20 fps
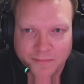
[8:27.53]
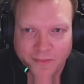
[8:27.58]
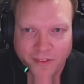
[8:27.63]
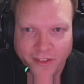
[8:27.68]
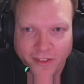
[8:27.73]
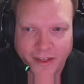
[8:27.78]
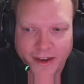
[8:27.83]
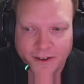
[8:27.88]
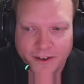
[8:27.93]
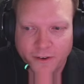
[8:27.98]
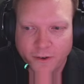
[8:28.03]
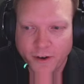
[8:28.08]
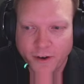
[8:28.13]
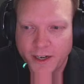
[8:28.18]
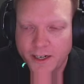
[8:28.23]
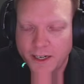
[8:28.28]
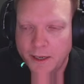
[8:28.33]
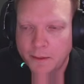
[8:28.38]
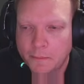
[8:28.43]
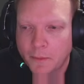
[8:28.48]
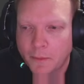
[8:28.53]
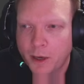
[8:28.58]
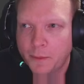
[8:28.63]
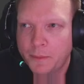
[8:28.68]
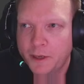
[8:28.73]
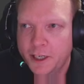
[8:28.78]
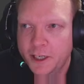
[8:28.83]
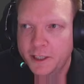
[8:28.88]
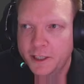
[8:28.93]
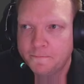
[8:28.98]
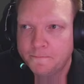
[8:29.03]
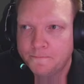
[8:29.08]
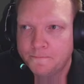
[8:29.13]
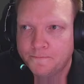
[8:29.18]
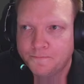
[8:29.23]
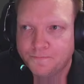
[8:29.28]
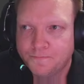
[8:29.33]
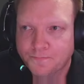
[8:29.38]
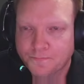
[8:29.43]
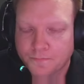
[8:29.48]
that great in my opinion.
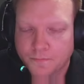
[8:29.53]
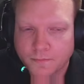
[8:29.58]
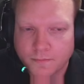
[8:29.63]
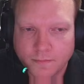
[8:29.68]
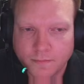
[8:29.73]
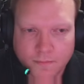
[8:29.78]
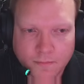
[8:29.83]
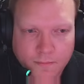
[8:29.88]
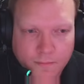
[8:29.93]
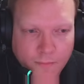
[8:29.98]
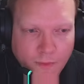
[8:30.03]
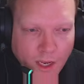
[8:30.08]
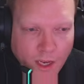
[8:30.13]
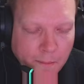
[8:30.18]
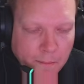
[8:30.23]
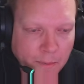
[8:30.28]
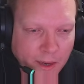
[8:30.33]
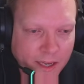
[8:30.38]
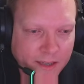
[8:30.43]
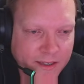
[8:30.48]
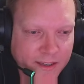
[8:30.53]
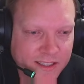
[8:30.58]
But